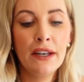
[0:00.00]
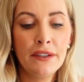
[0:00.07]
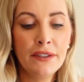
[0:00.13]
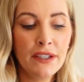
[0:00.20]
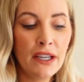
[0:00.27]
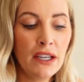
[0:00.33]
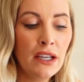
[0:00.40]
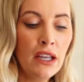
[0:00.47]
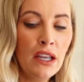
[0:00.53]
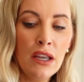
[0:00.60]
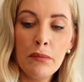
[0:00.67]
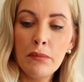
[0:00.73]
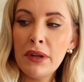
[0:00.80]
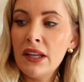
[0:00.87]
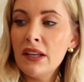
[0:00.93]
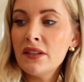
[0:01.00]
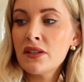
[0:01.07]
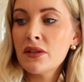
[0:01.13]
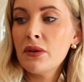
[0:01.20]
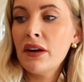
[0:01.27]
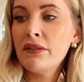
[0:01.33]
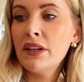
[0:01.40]
handy piece
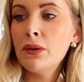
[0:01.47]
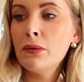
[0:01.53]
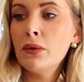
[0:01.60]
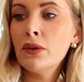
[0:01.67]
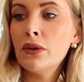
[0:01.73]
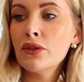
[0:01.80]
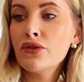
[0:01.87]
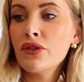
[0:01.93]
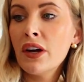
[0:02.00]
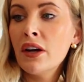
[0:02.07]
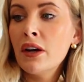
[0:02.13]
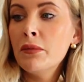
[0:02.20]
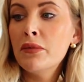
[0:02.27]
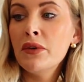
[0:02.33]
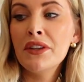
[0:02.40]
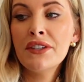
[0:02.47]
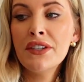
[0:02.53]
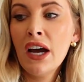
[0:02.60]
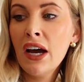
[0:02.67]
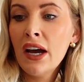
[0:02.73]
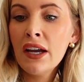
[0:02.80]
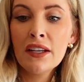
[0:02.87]
to have in a wardrobe, with
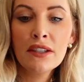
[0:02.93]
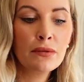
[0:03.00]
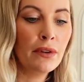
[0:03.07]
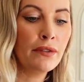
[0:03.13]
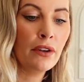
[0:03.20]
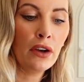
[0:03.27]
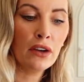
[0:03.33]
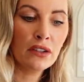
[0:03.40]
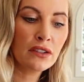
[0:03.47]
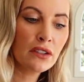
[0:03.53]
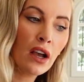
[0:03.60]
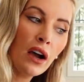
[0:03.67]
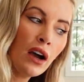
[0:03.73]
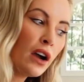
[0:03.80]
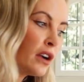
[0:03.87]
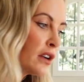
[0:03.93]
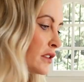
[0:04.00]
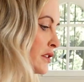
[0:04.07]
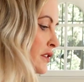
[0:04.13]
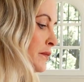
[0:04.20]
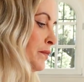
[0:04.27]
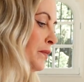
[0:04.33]
tights, with long
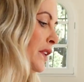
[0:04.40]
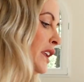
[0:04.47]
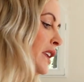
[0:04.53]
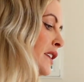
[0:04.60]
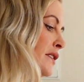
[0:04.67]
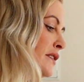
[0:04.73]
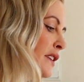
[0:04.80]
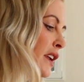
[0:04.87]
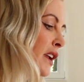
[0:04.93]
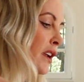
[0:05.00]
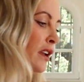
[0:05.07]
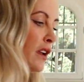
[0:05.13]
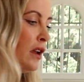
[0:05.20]
socks. Easy.